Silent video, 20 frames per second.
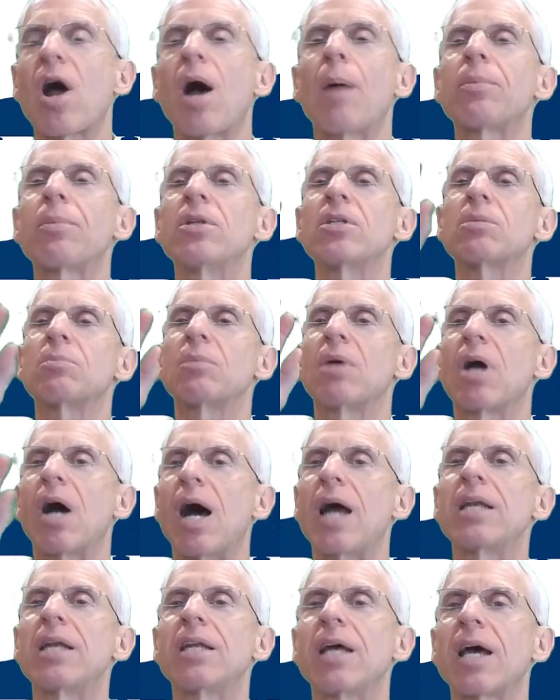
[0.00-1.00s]
prompt and
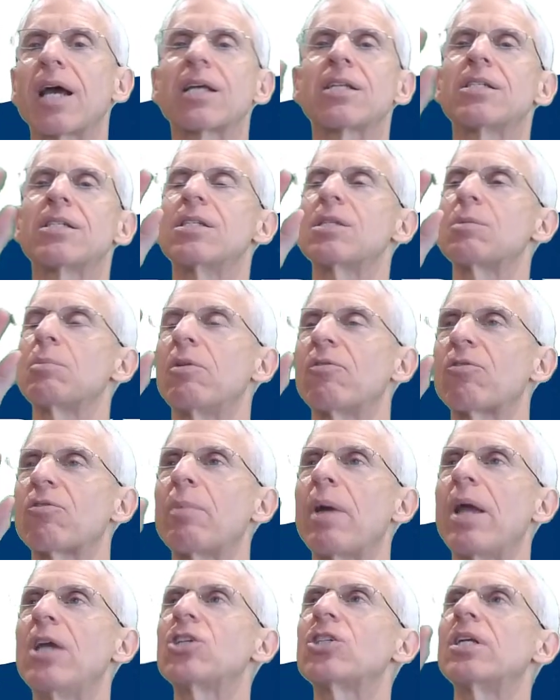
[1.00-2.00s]
some context and
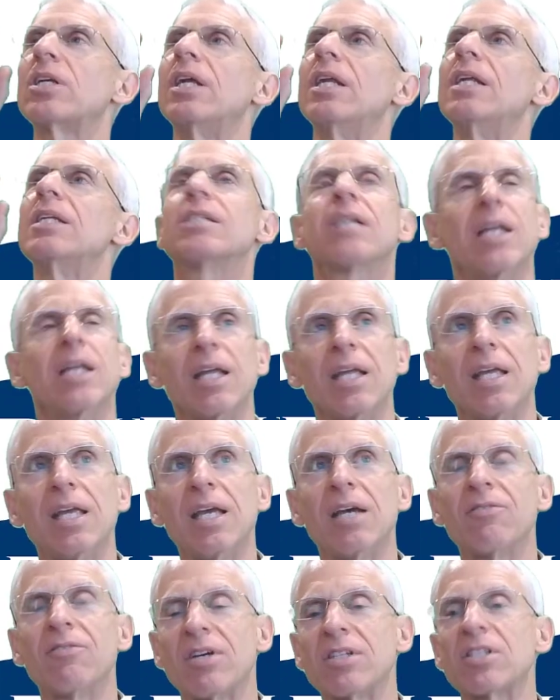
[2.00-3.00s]
some information, and it's
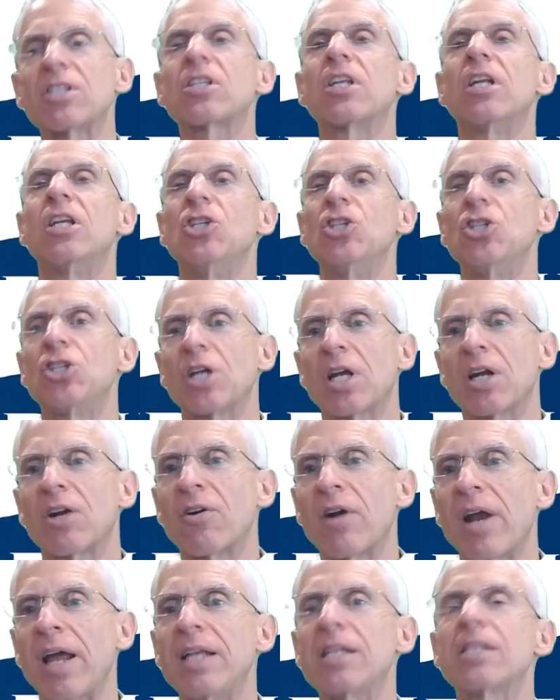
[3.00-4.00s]
going to
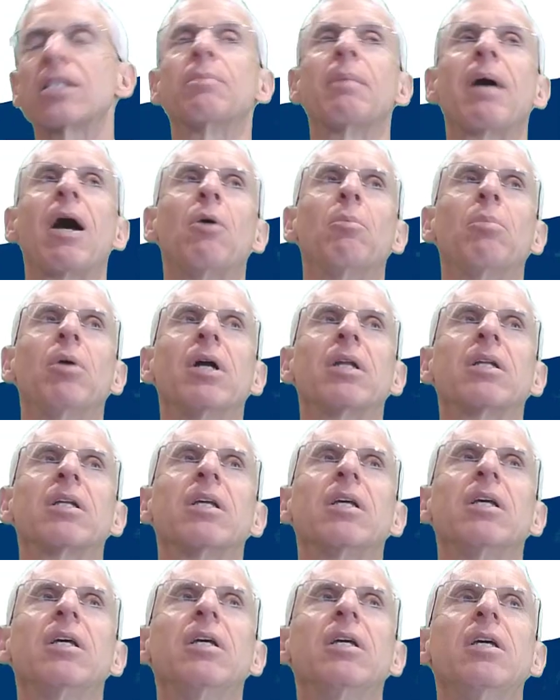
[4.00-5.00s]
generate some
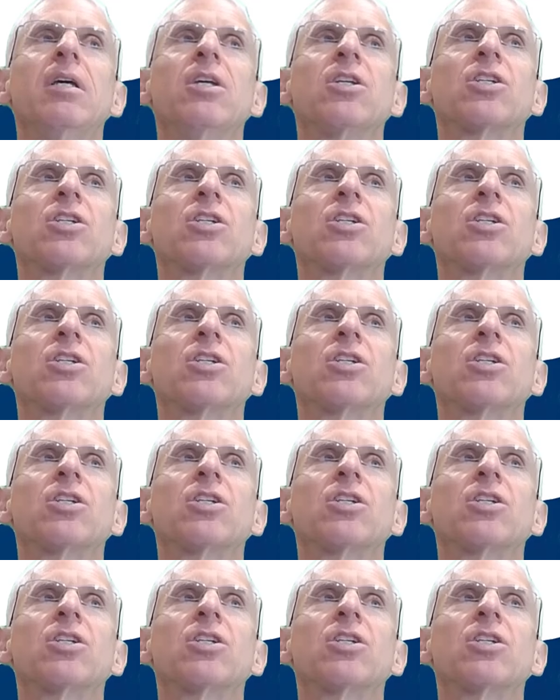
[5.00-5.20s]
output.